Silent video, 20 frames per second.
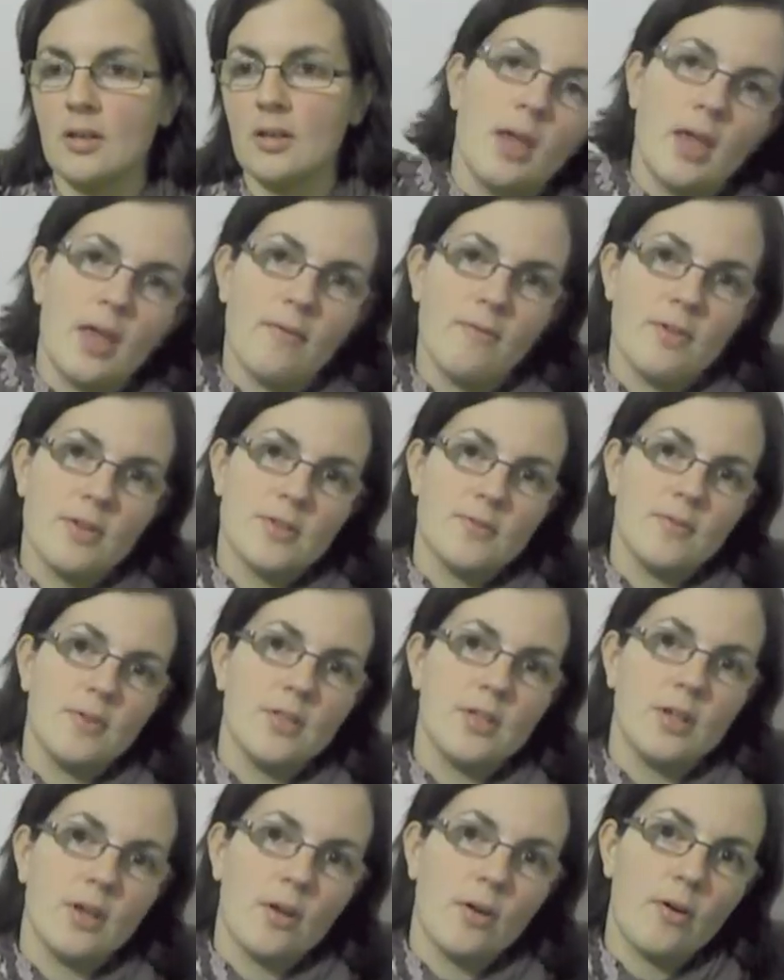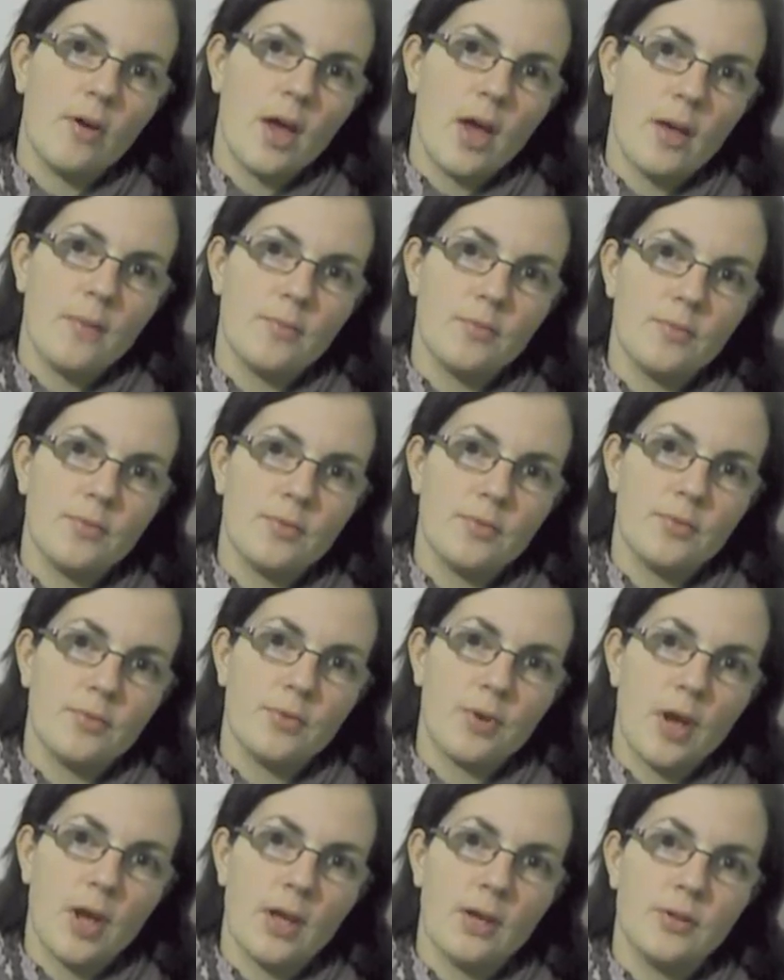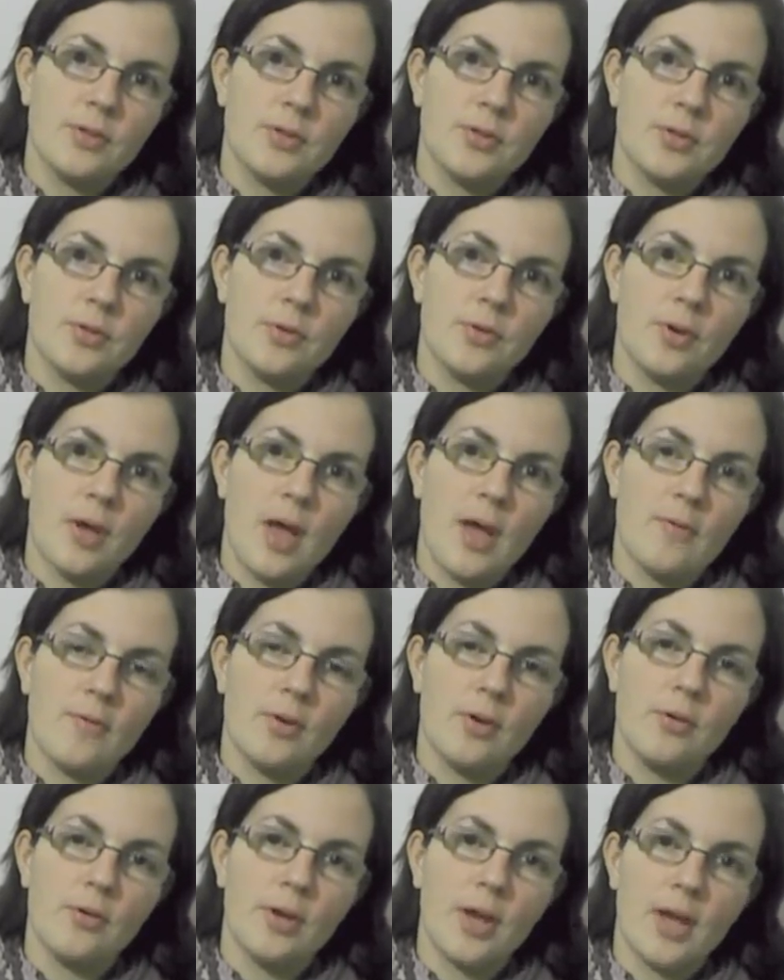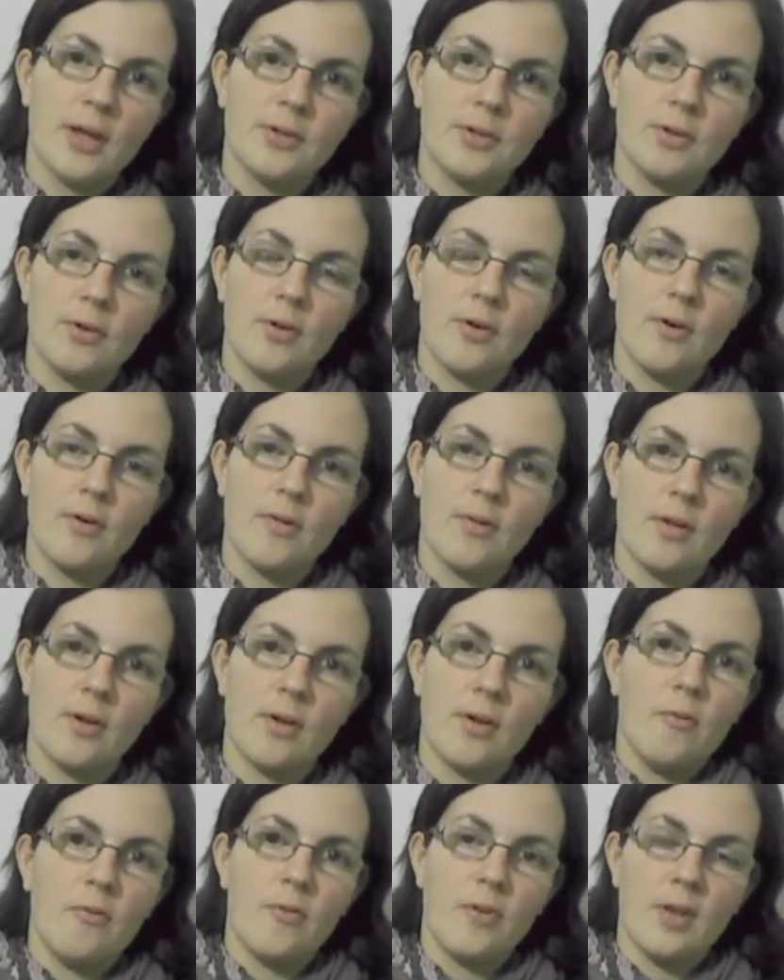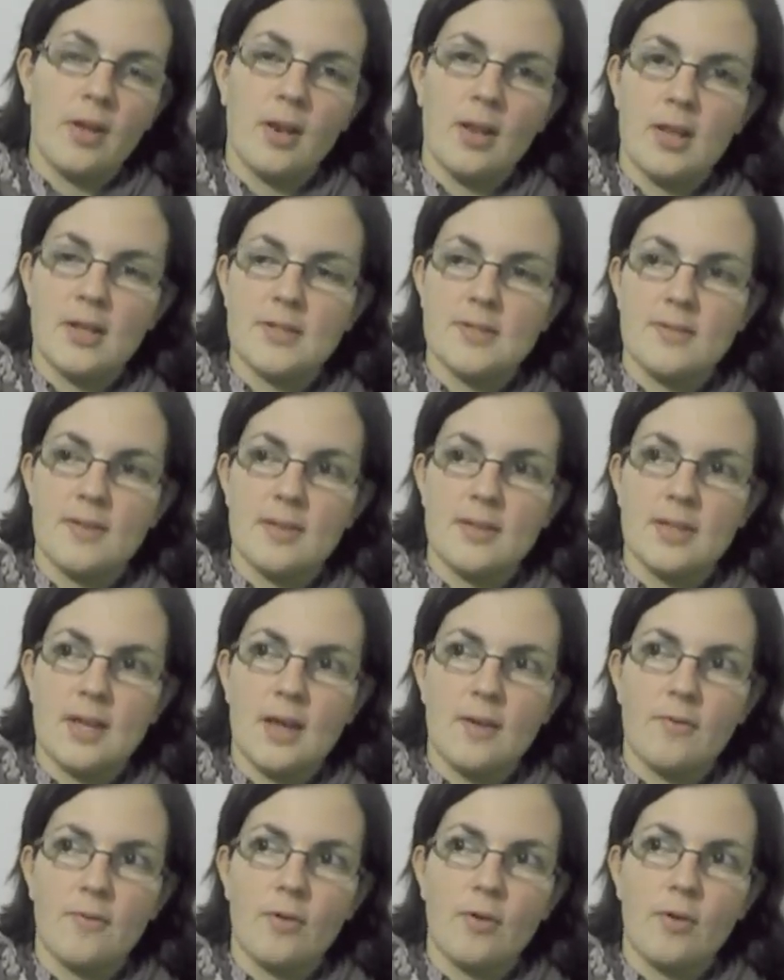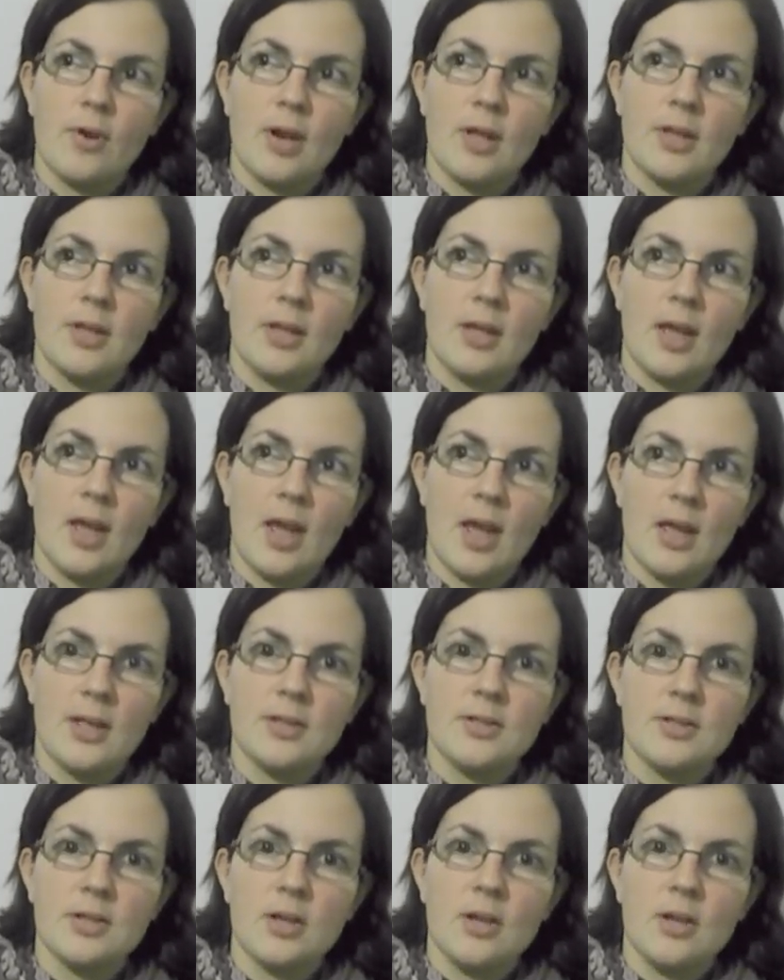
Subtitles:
In this video, I'm trying to have a look at all the feelings that I've already had,